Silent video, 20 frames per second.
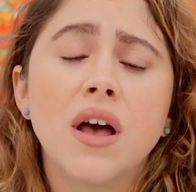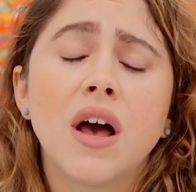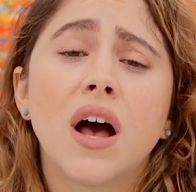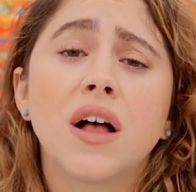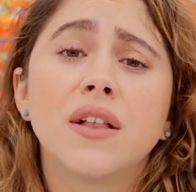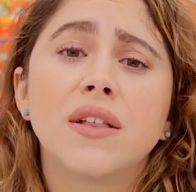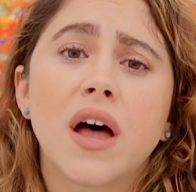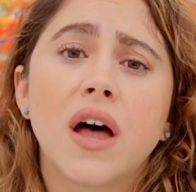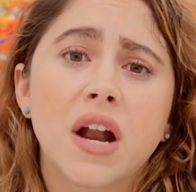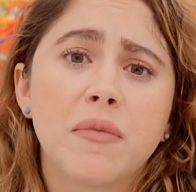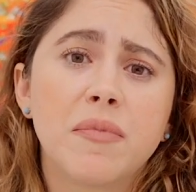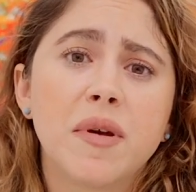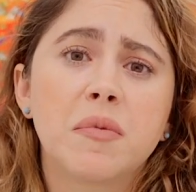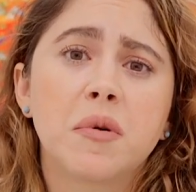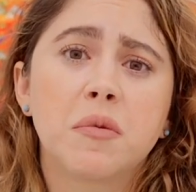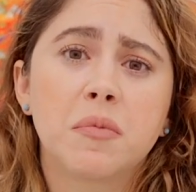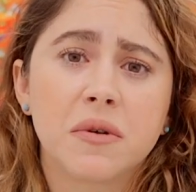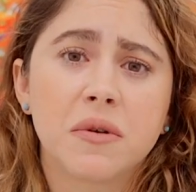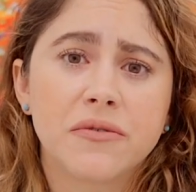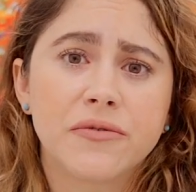a lot of
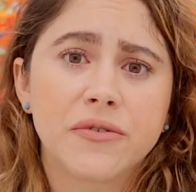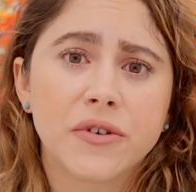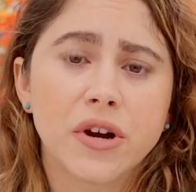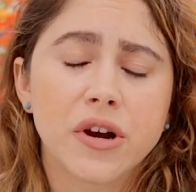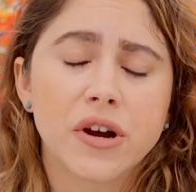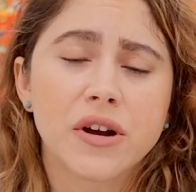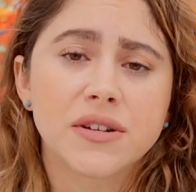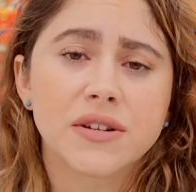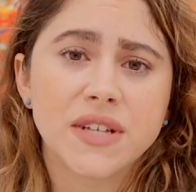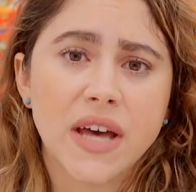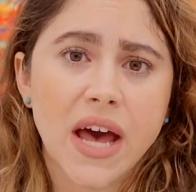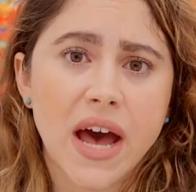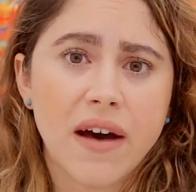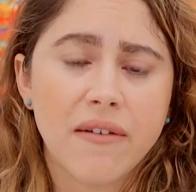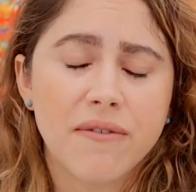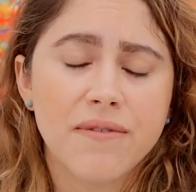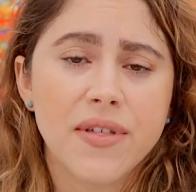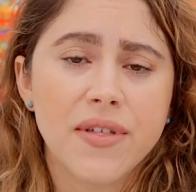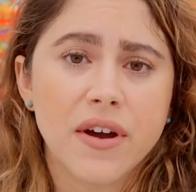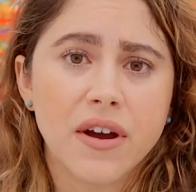people prefer to
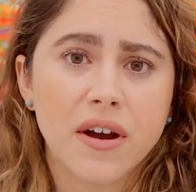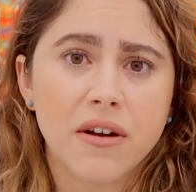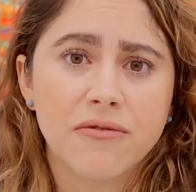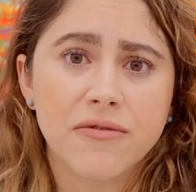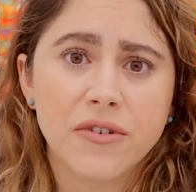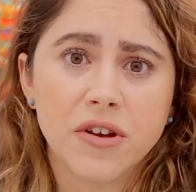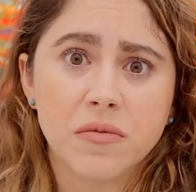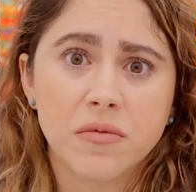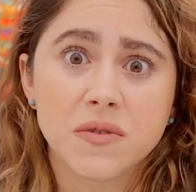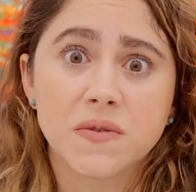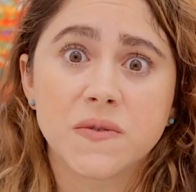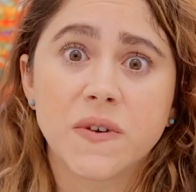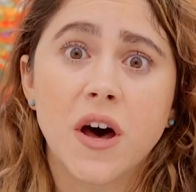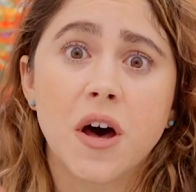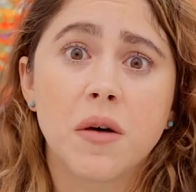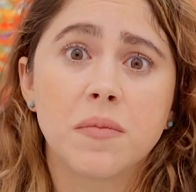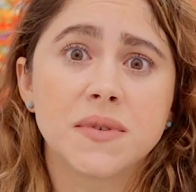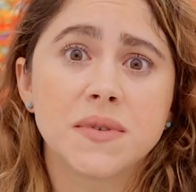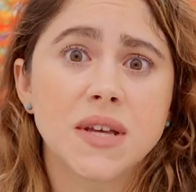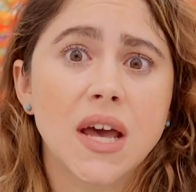have their film
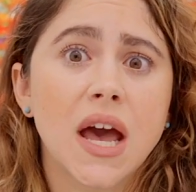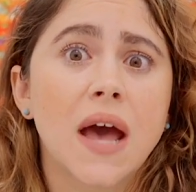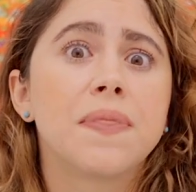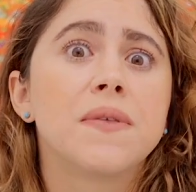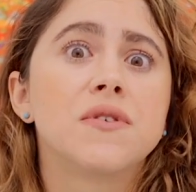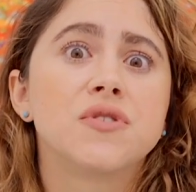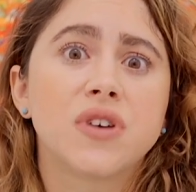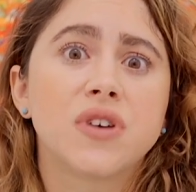developed at the